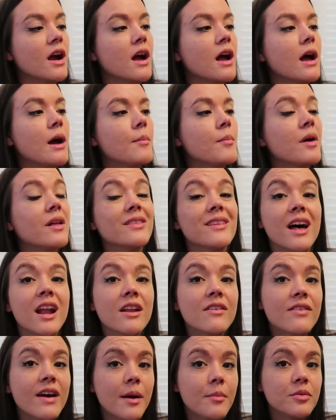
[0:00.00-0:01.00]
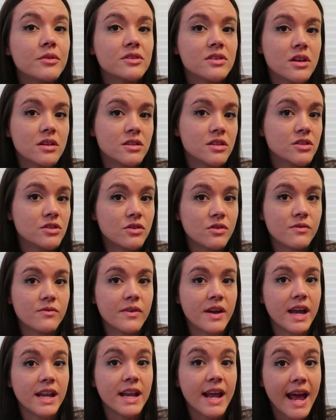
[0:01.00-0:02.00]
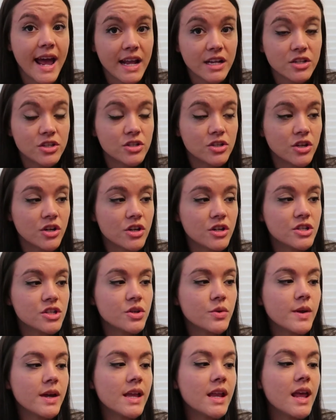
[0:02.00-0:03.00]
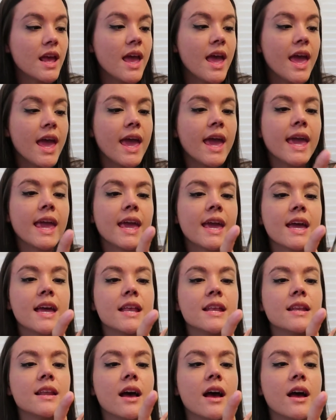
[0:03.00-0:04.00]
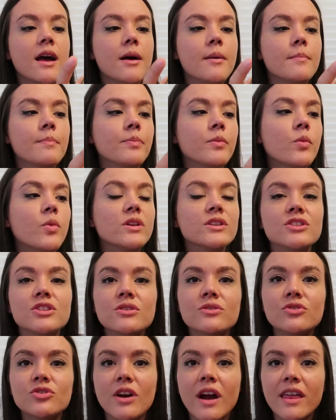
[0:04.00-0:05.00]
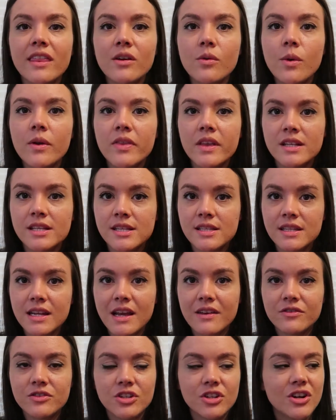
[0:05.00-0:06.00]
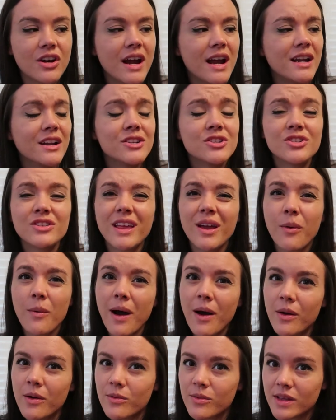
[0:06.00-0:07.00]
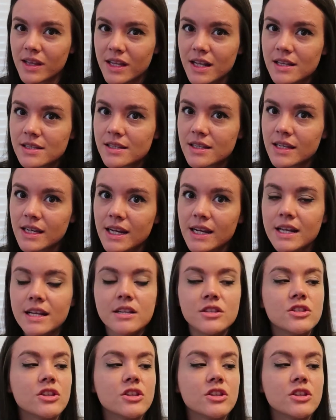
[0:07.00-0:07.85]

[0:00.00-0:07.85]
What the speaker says: A lot of applesauces you'll find add sugar to it, and once you try the one that doesn't have sugar added, you're like, wow, it really doesn't need it.